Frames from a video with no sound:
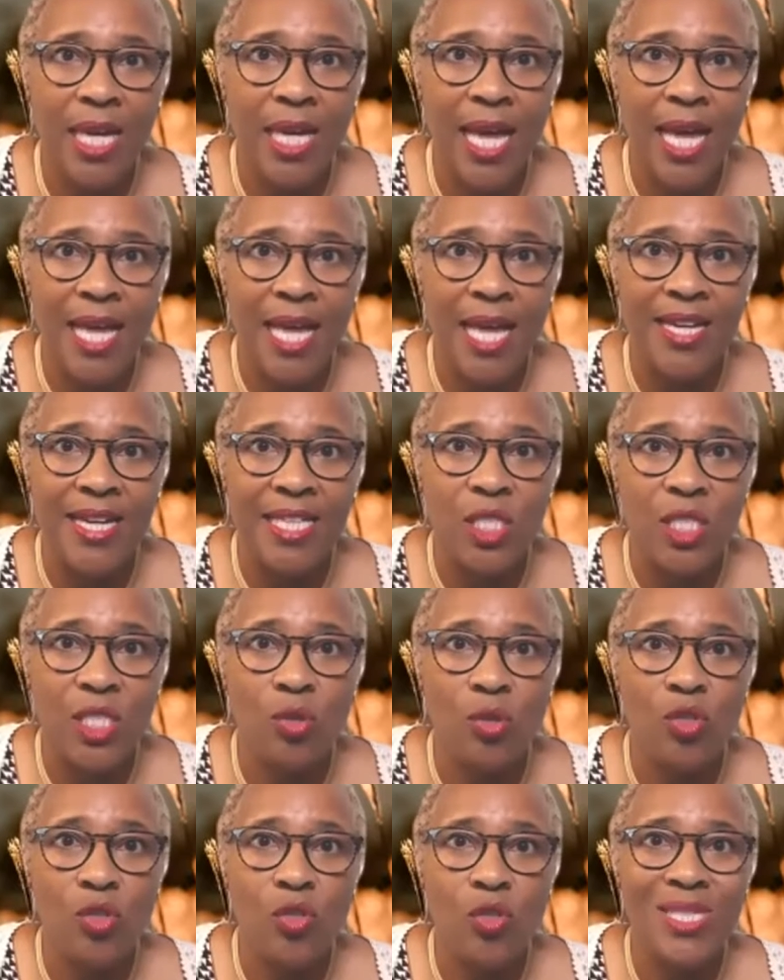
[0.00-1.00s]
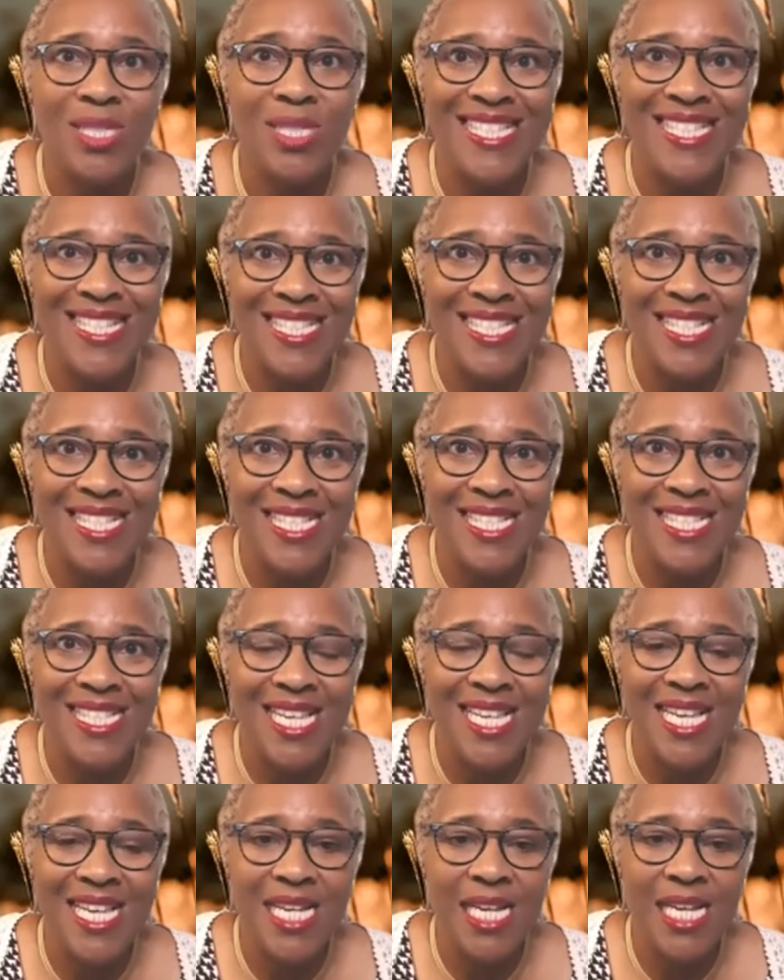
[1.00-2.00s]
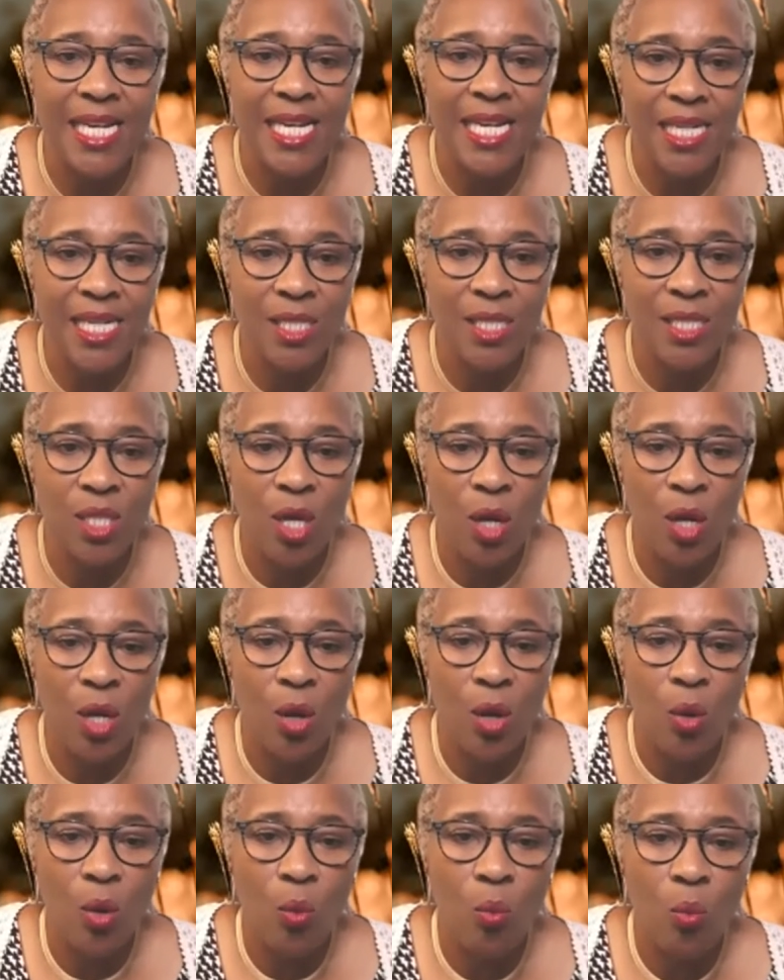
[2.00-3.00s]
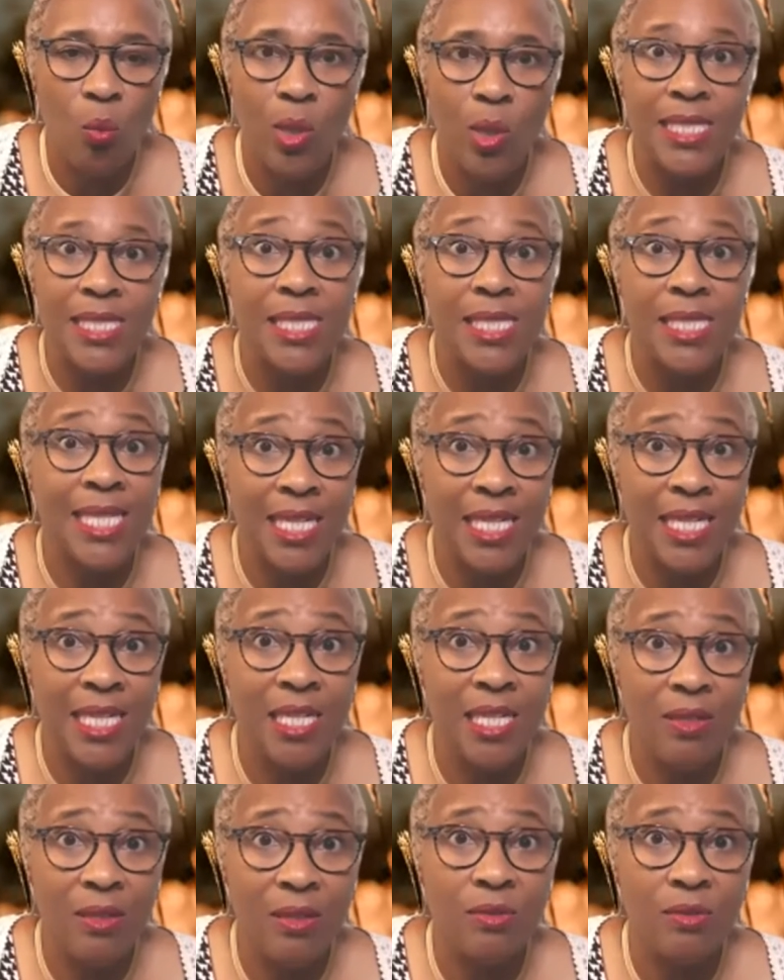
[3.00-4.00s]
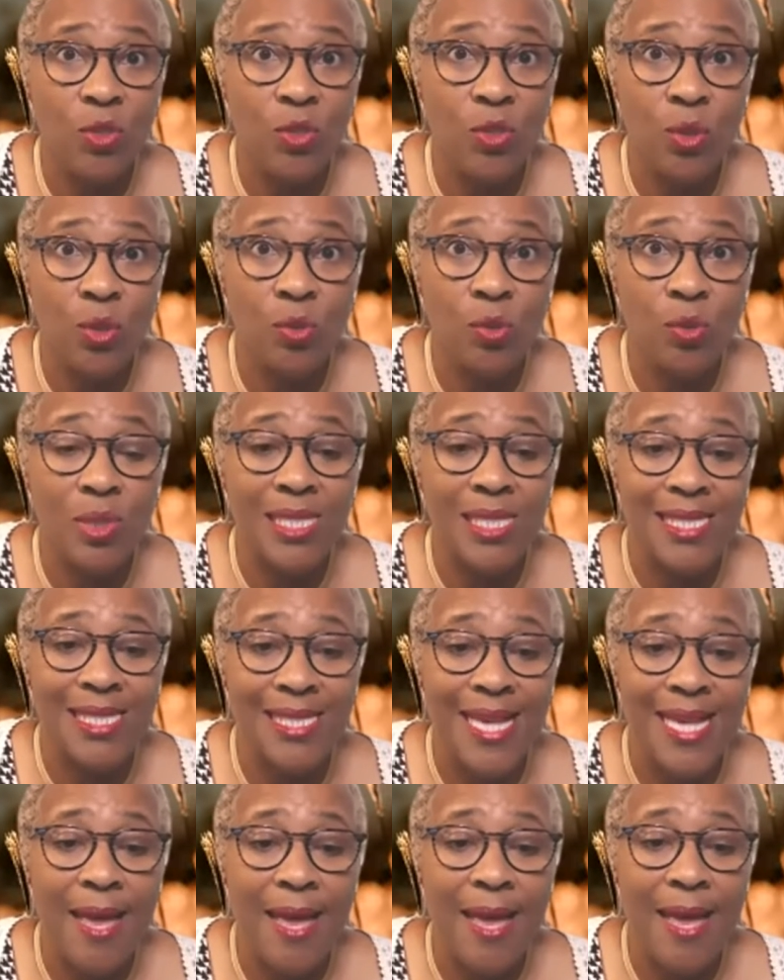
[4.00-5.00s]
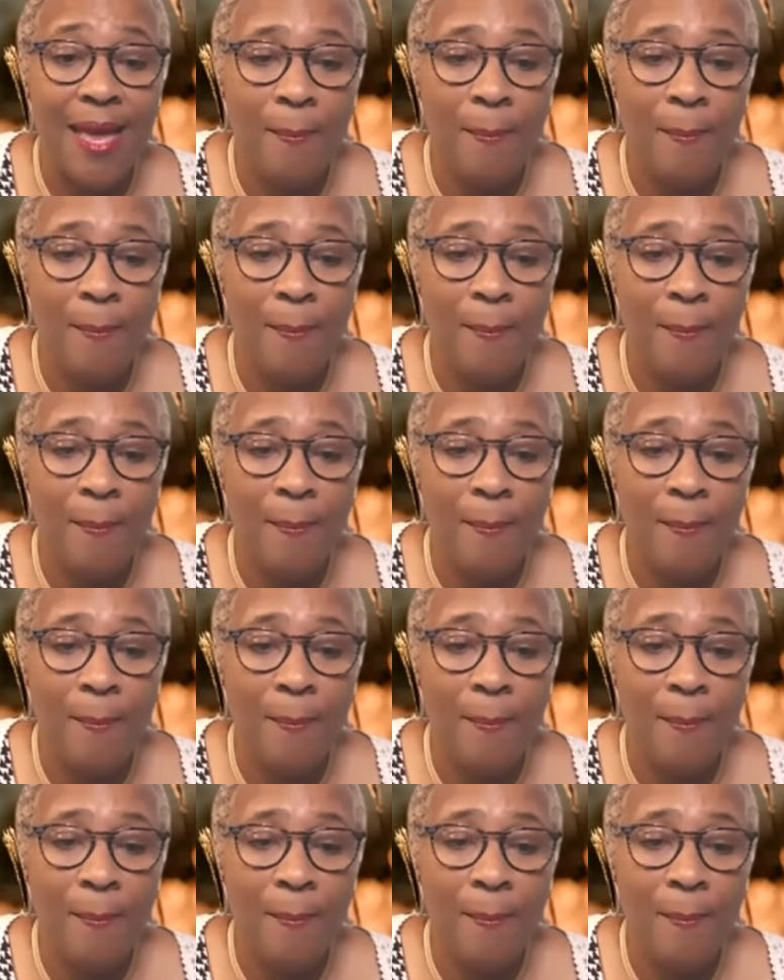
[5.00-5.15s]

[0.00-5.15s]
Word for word: and that social distancing is what's needed to stem